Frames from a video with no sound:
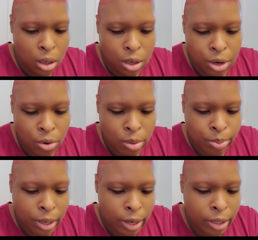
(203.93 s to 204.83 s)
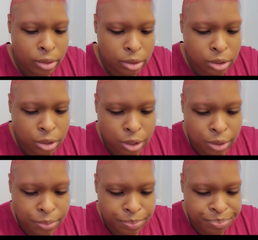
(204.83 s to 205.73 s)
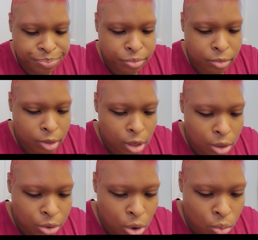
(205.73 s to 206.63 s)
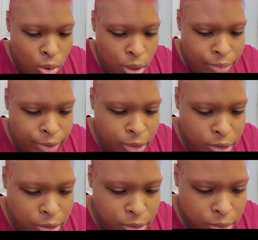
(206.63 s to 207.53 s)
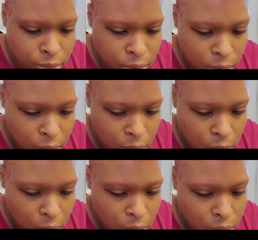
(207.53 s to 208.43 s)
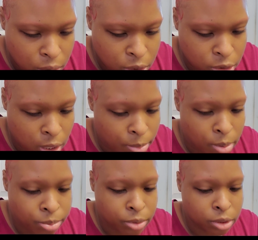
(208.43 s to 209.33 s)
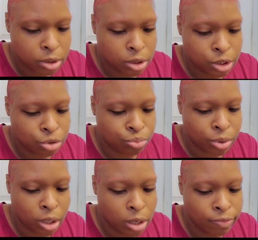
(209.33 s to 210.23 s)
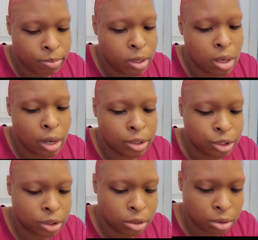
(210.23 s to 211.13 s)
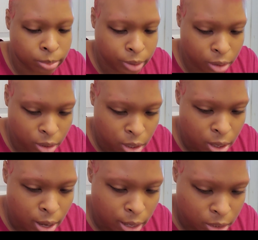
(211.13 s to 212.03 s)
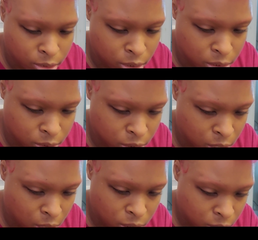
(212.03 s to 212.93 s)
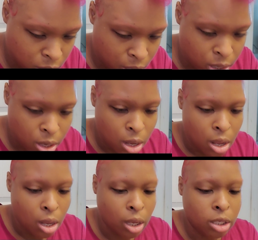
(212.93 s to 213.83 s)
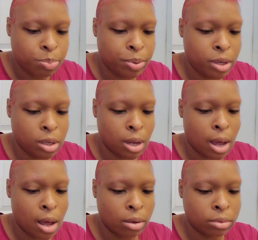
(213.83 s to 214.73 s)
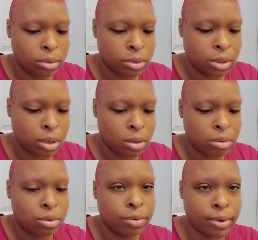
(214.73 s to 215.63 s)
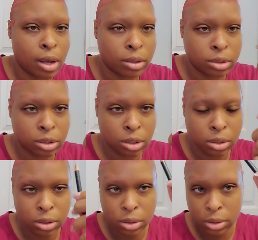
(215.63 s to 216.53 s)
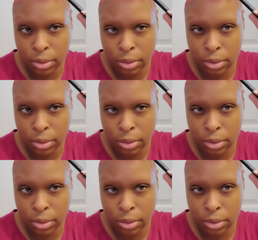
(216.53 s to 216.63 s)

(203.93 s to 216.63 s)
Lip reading: No complaints, no worries. This eyebrow pencil is just really giving me H-E-double hacky sticks today. It's pink, y'all. I don't know if y'all can see.